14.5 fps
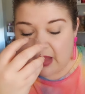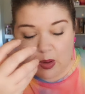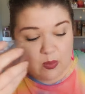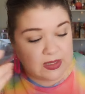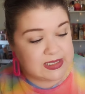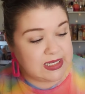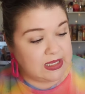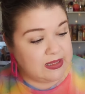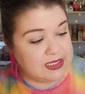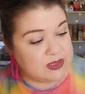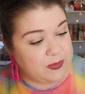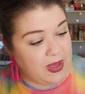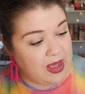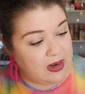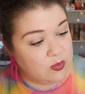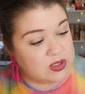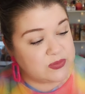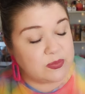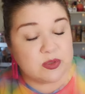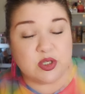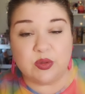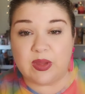I want to say this spot, it was
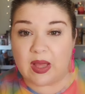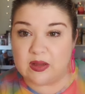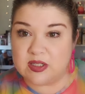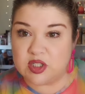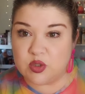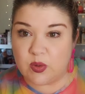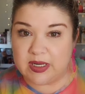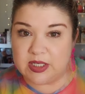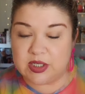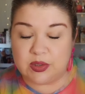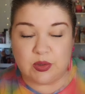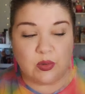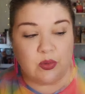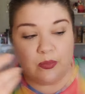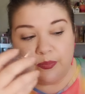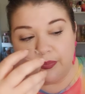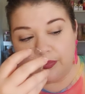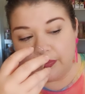from 2022.